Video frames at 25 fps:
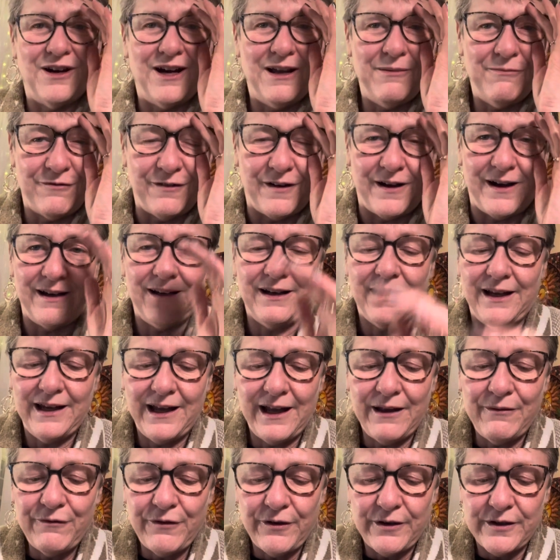I'm fine. I
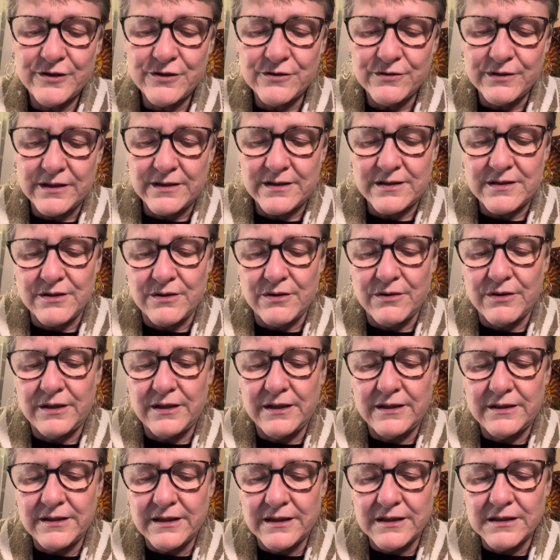am very stressed though, and
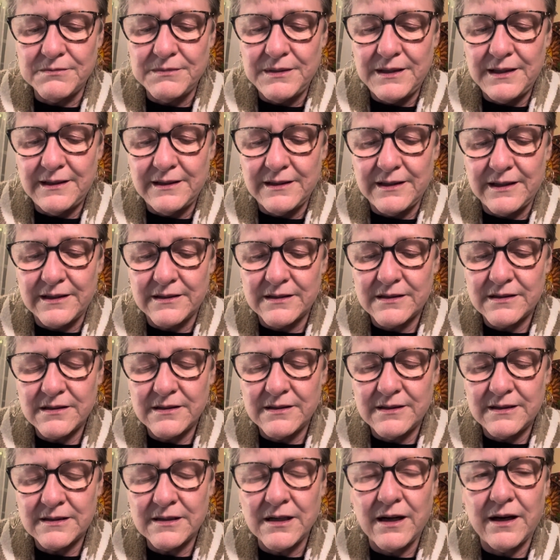it does mean that
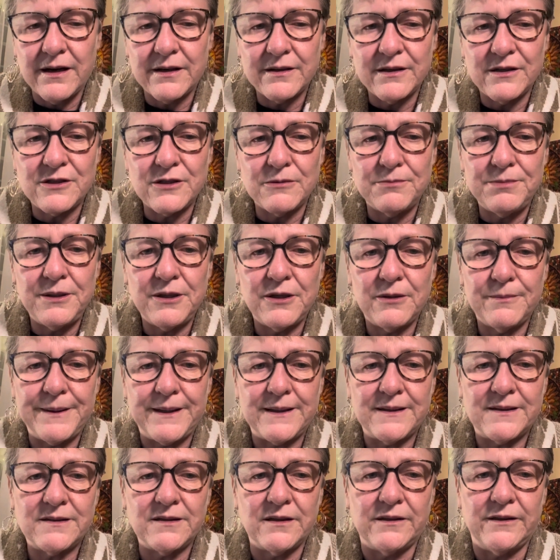it's harder to be your
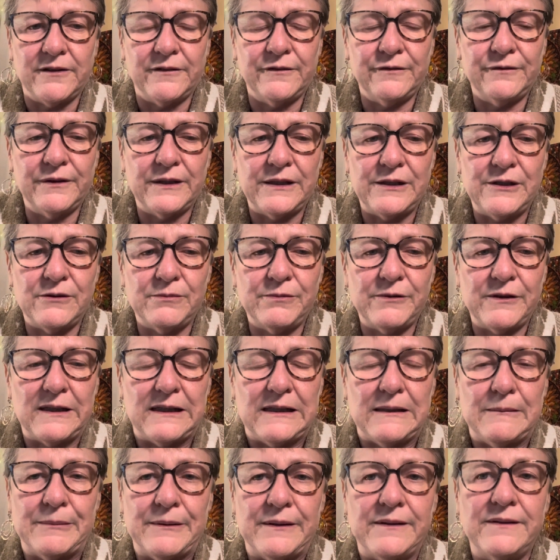best self when you're
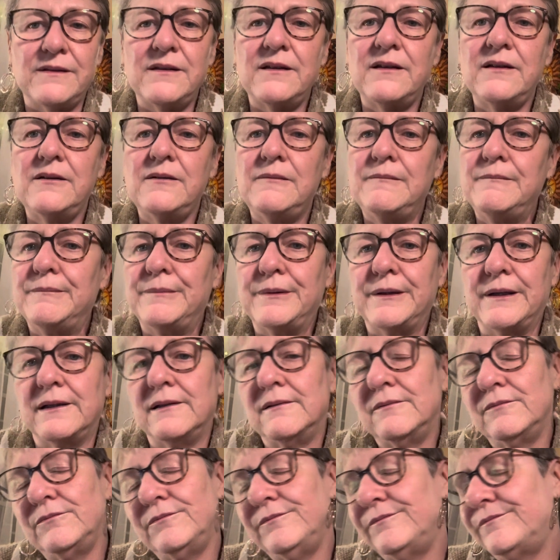really busy.
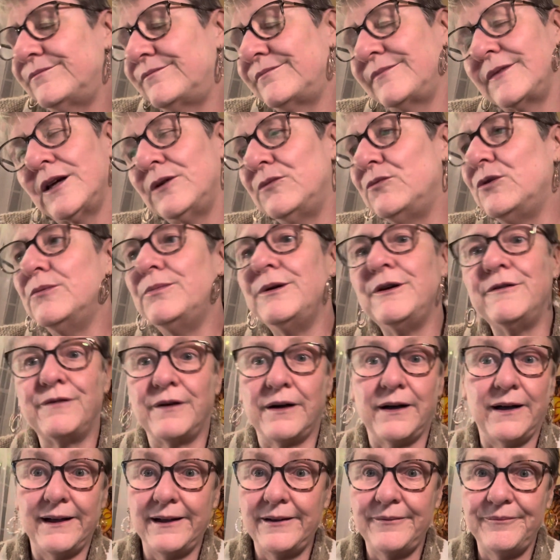But we'll be
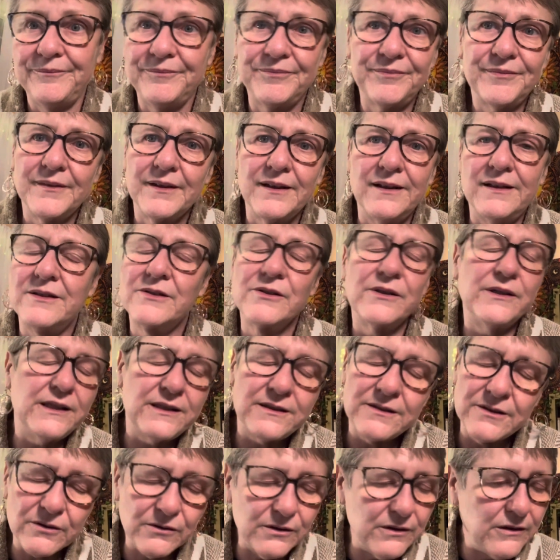fine.
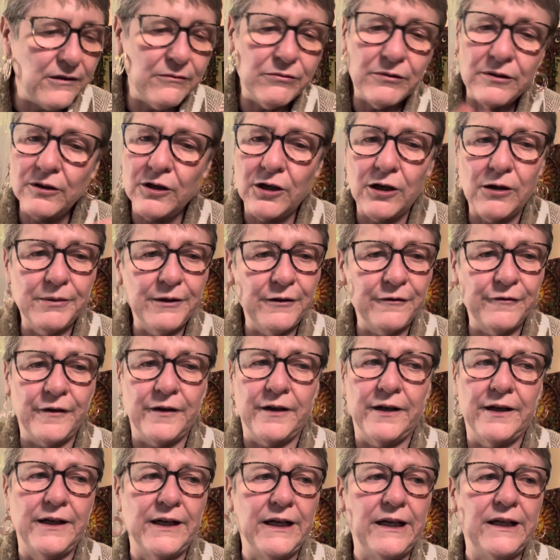It will all be
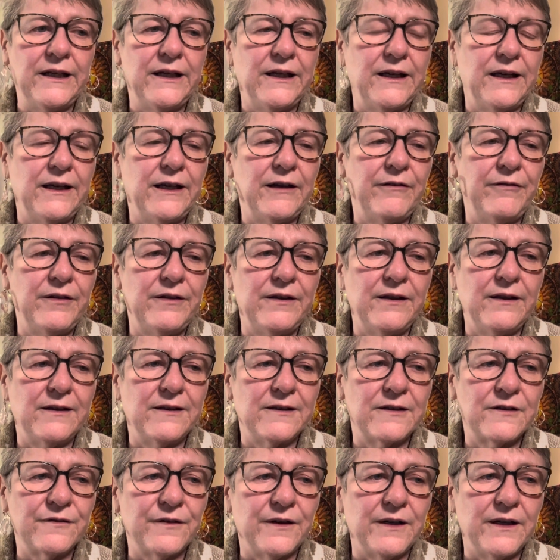fine, and everything
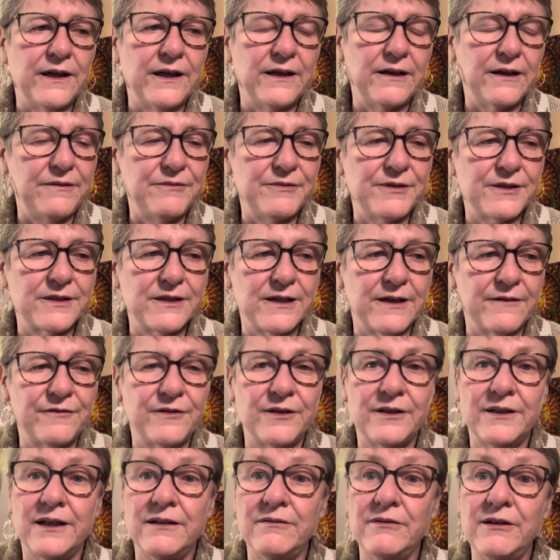is fine. I just have
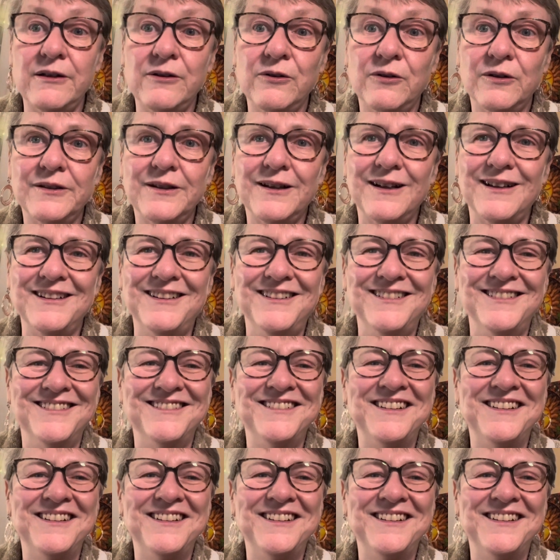to get it all done.